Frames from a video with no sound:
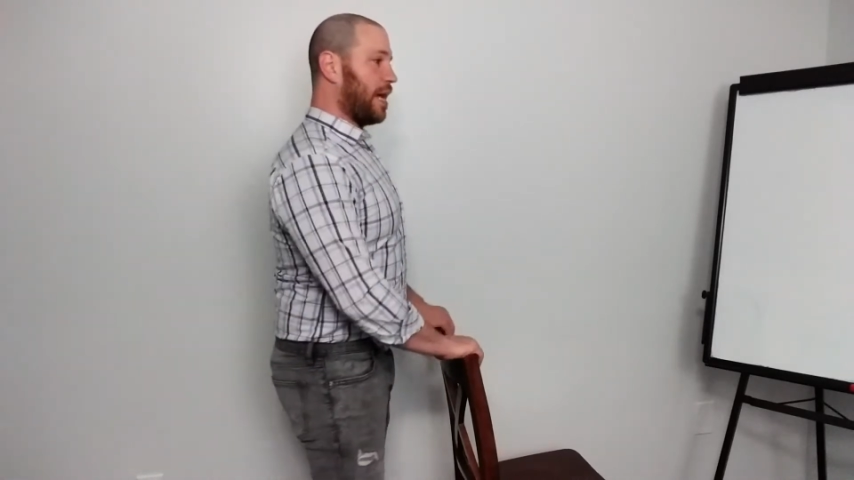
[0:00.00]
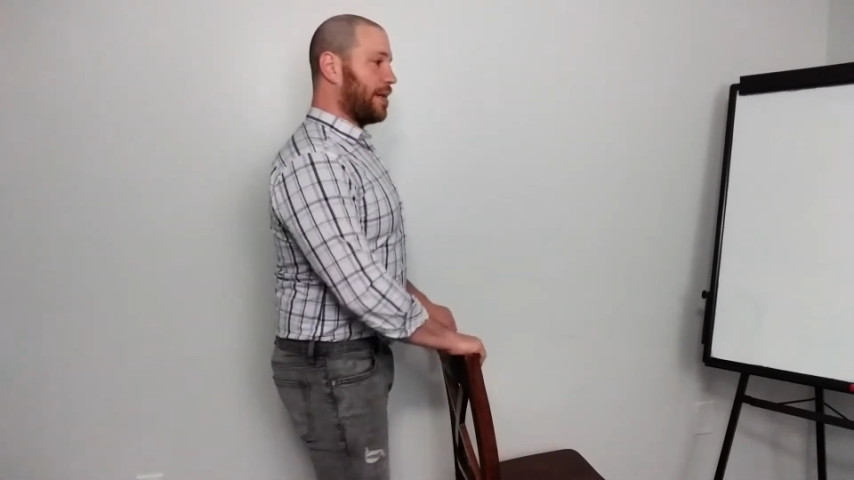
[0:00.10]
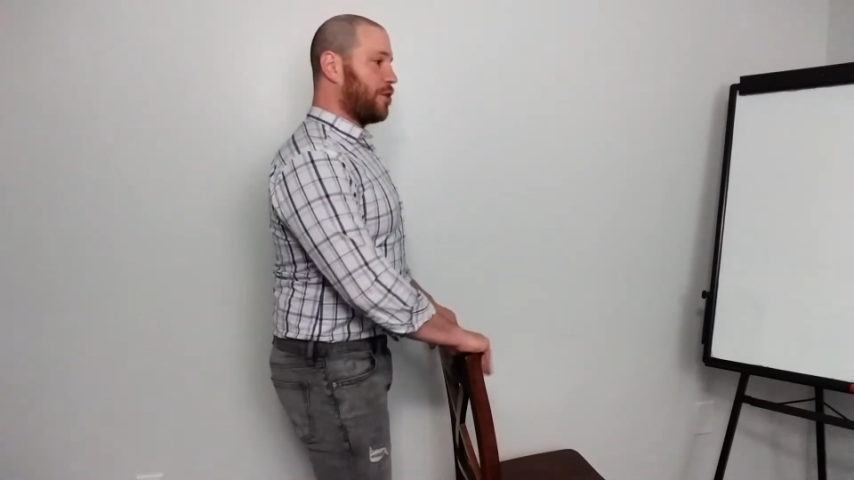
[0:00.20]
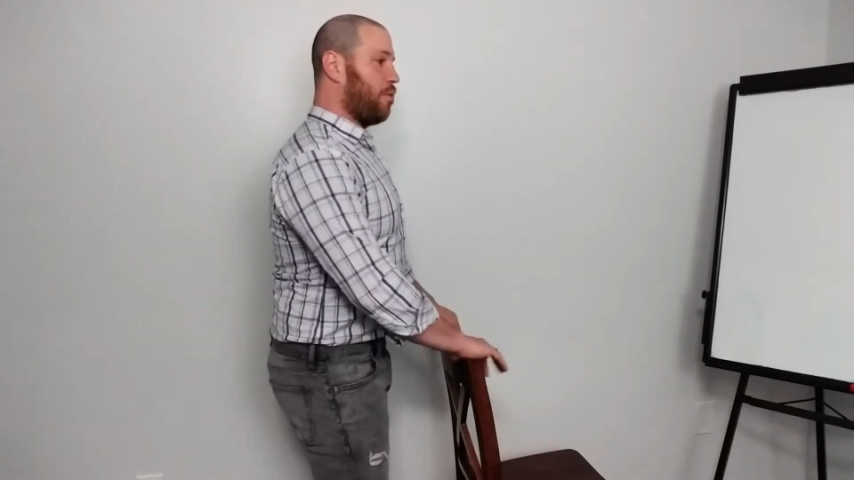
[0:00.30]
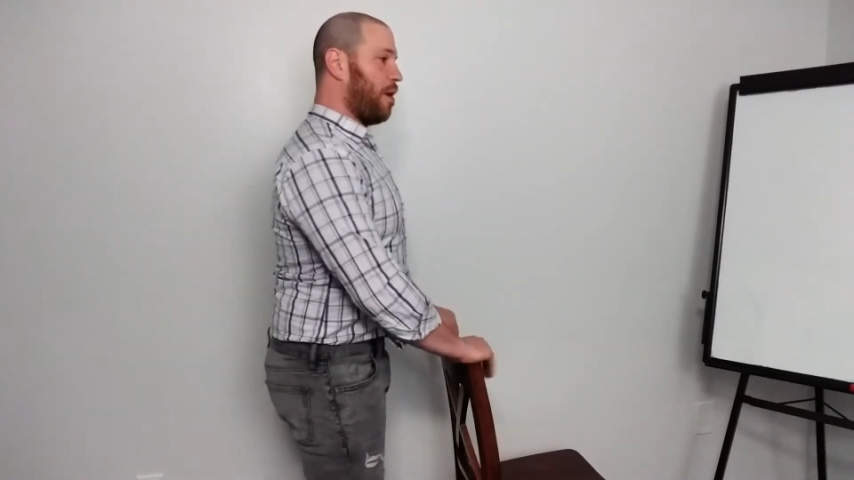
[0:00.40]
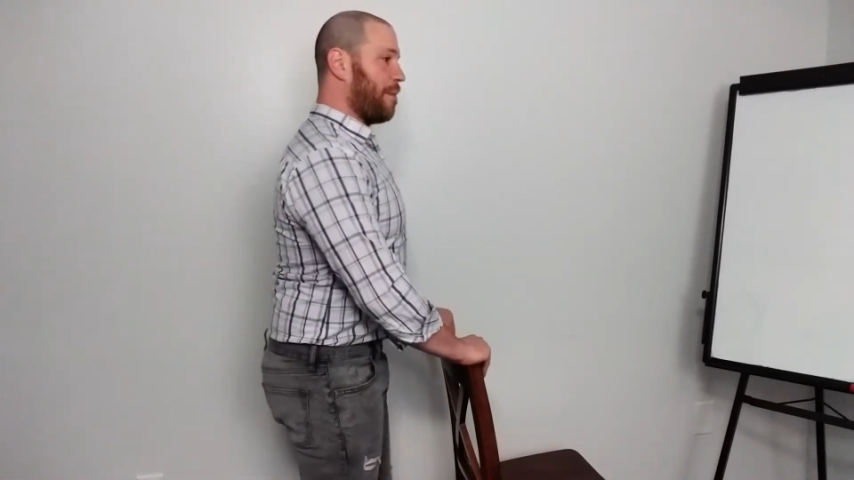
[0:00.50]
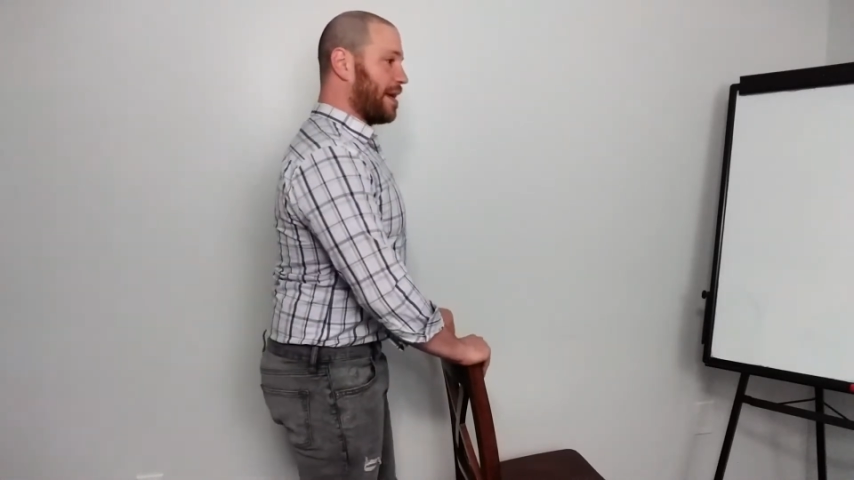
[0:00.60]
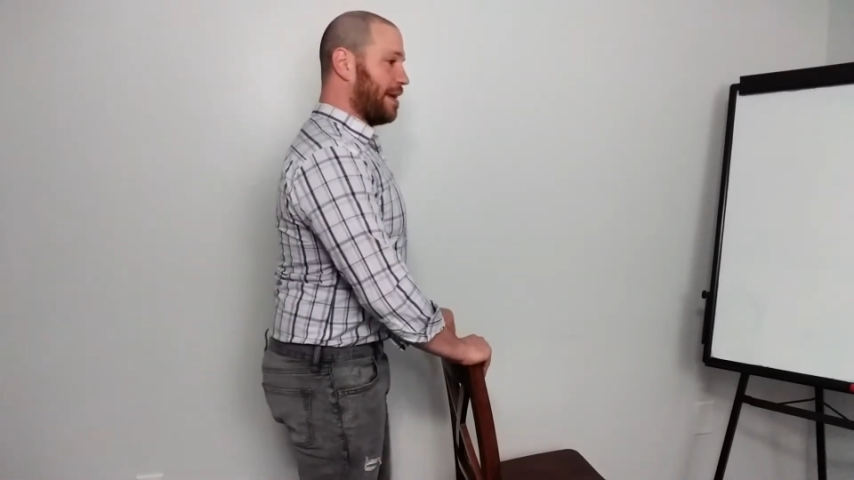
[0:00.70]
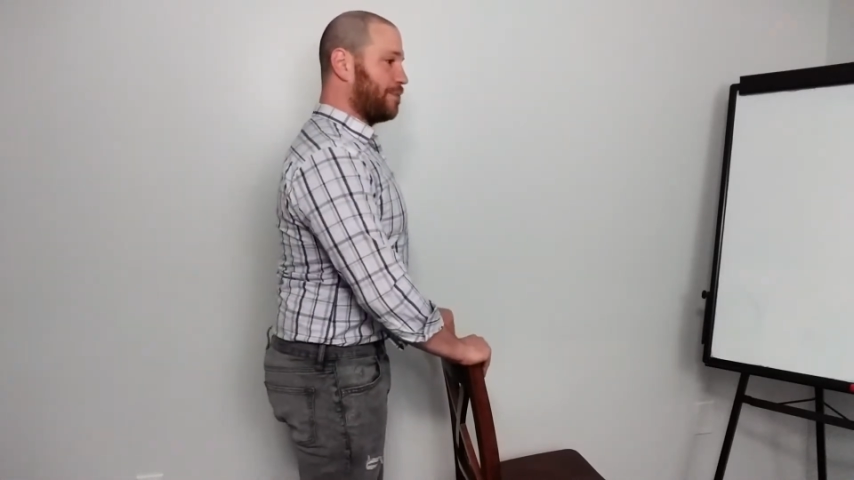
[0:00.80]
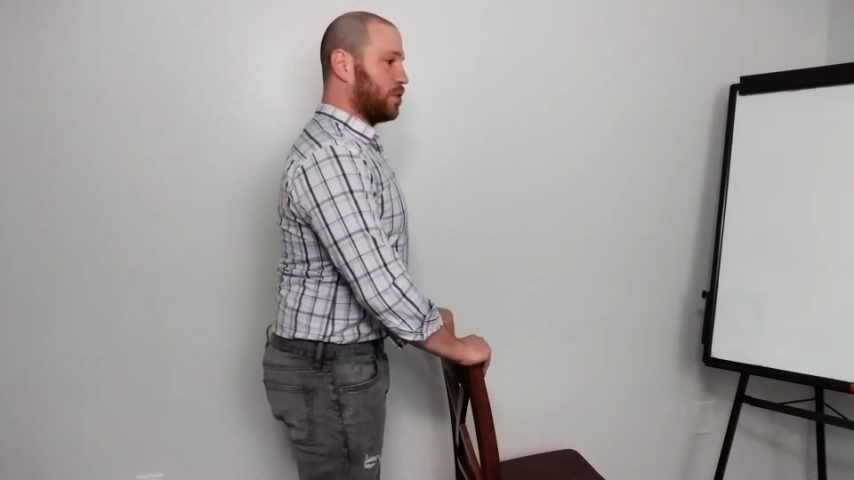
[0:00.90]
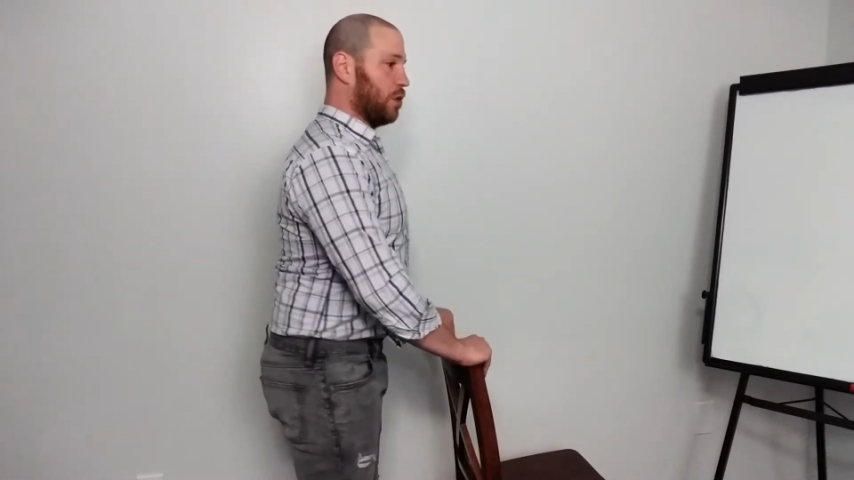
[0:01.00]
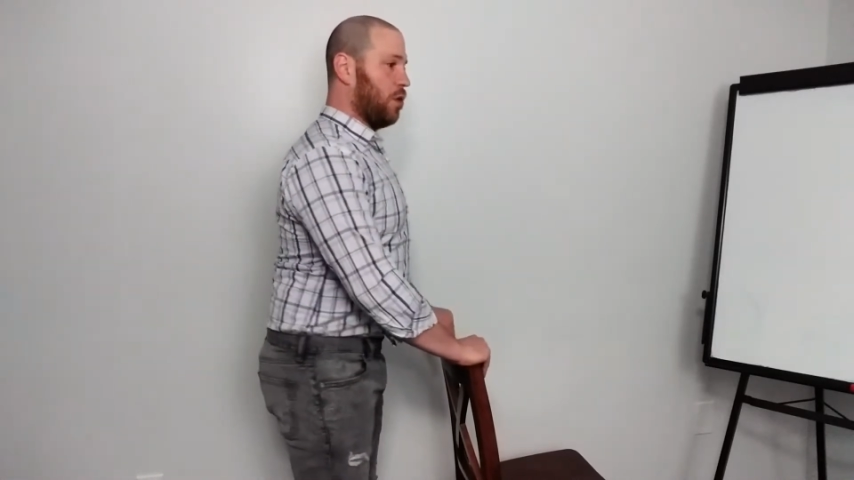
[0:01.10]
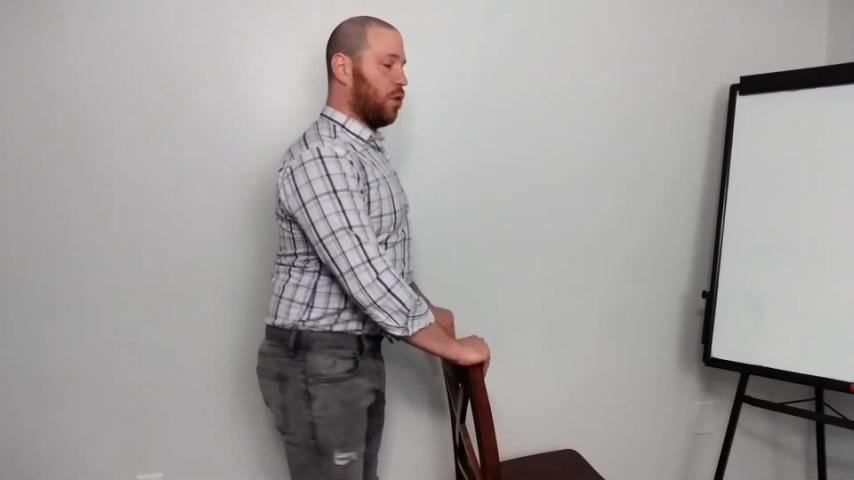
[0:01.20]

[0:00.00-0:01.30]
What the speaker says: I don't want my hips to